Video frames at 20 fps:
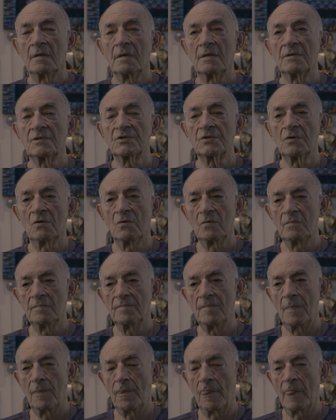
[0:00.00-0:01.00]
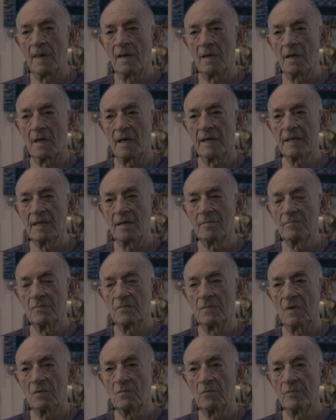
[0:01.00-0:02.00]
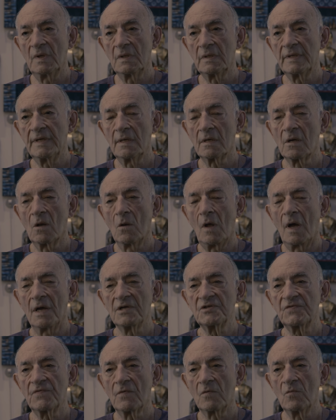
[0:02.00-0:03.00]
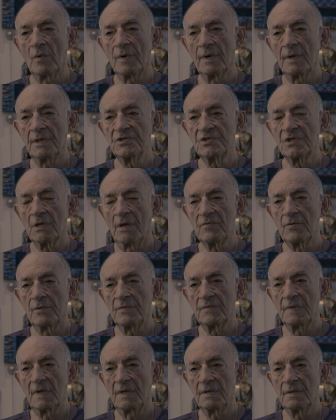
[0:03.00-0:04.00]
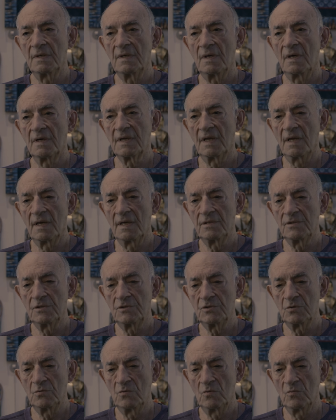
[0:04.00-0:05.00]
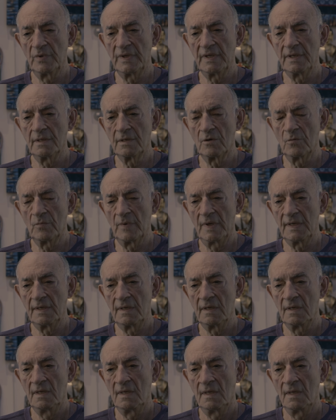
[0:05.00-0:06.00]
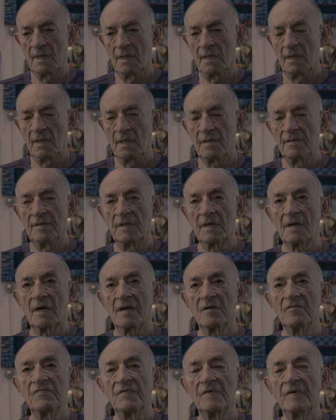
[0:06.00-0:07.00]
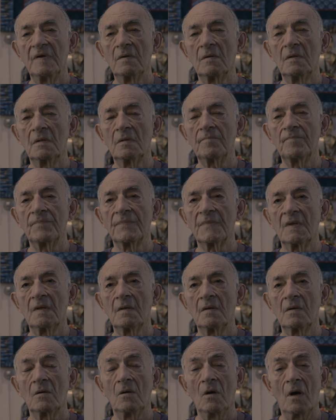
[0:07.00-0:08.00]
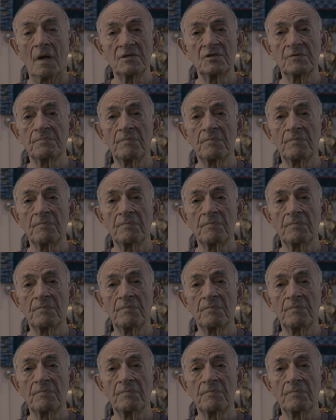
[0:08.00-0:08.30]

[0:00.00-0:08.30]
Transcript: So I am really at a loss for words other than, again, to reiterate that I feel God's